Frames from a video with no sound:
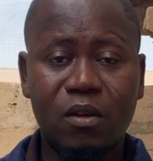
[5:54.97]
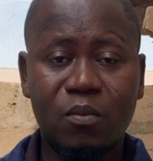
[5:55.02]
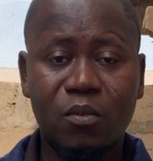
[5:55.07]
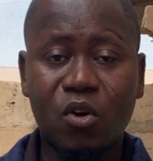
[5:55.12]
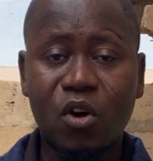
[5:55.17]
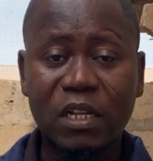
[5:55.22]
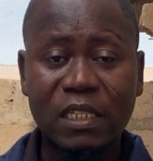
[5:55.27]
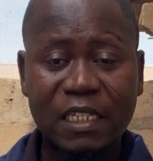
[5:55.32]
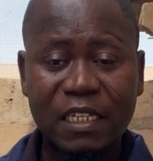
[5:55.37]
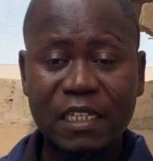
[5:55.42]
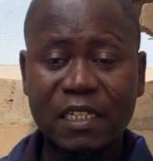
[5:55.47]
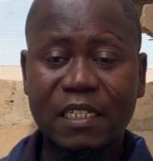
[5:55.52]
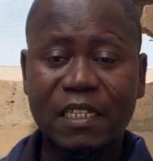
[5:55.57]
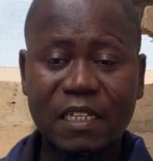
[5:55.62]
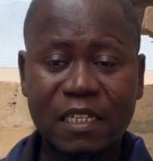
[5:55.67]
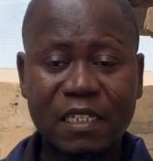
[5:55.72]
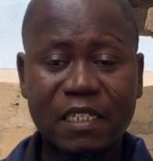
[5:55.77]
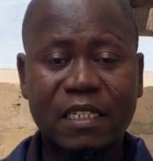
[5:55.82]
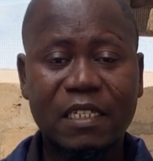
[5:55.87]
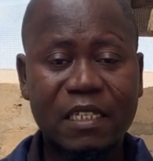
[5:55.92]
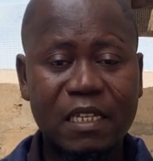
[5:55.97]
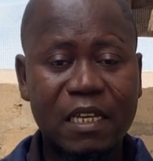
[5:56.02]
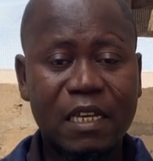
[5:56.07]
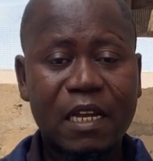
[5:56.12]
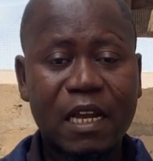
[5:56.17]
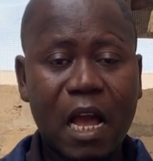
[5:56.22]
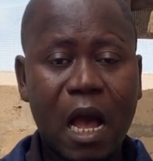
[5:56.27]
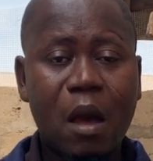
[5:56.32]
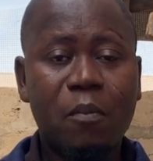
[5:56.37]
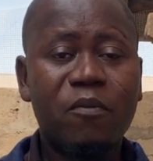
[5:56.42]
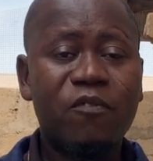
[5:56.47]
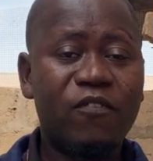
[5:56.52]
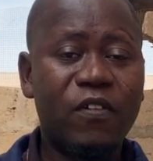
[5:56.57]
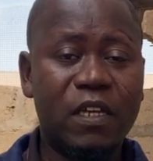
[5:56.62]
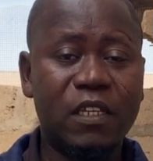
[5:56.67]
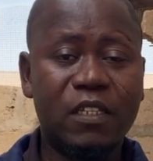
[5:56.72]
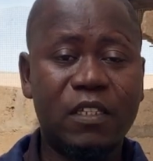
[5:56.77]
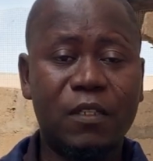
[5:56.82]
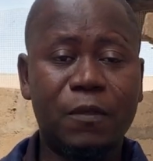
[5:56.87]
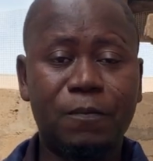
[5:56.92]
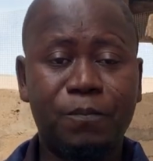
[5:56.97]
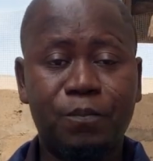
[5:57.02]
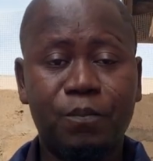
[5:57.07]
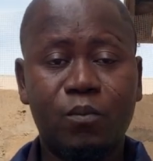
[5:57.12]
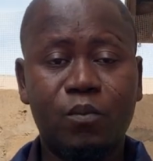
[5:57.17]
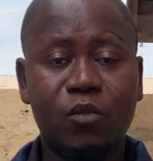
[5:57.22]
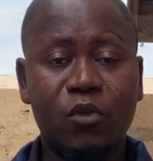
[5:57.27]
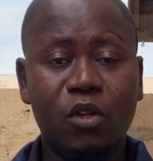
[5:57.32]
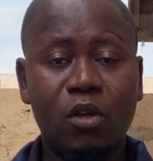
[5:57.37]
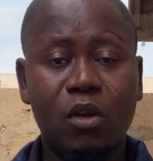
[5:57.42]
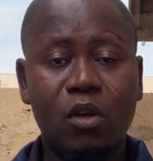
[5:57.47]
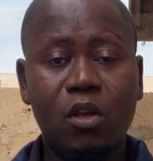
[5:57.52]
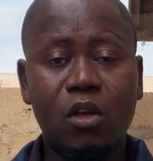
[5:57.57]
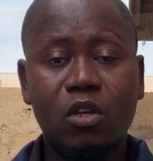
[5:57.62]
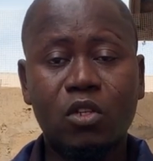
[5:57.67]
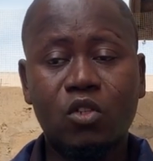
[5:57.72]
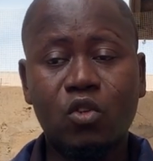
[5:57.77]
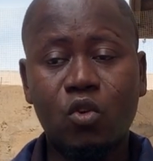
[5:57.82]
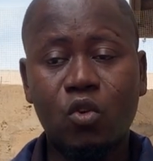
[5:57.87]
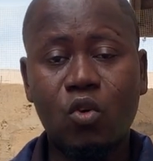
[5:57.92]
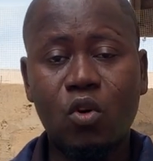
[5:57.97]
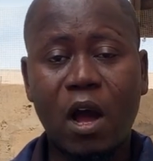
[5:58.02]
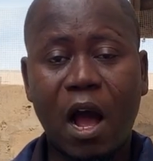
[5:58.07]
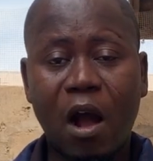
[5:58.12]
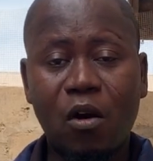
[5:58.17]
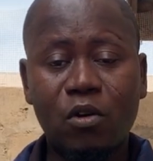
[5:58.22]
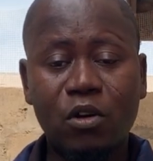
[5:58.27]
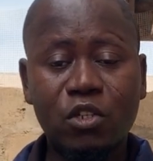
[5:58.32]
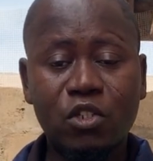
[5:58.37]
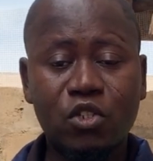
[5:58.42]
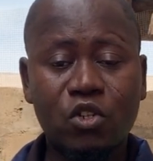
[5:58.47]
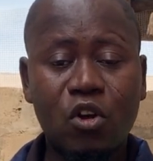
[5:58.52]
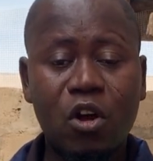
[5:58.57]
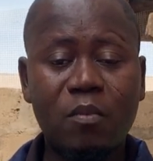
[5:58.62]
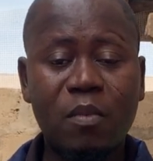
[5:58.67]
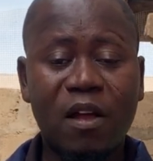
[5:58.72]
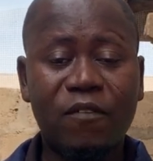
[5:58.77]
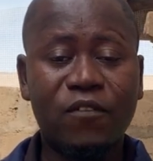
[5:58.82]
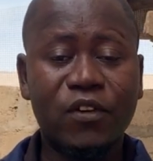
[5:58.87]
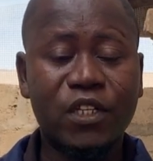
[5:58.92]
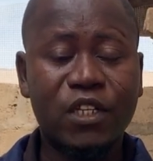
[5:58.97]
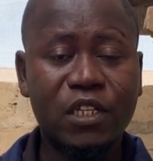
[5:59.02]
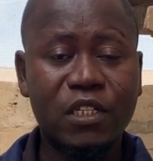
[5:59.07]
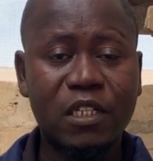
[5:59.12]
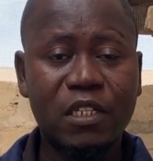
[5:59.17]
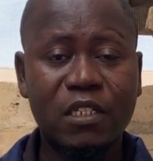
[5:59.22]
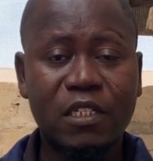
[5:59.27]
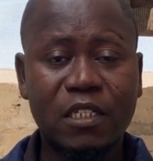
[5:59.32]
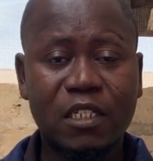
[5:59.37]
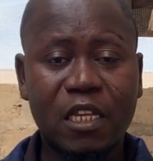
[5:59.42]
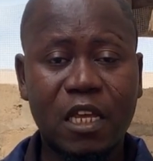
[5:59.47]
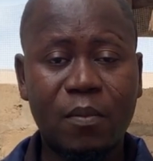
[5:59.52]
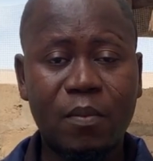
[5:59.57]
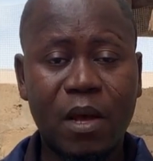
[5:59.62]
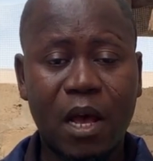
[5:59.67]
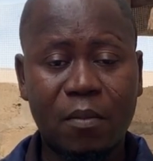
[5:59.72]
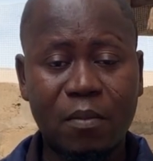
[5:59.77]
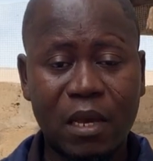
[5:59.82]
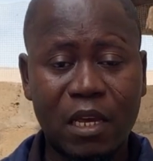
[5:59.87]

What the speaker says: because these things come first. So I will install my filtration system and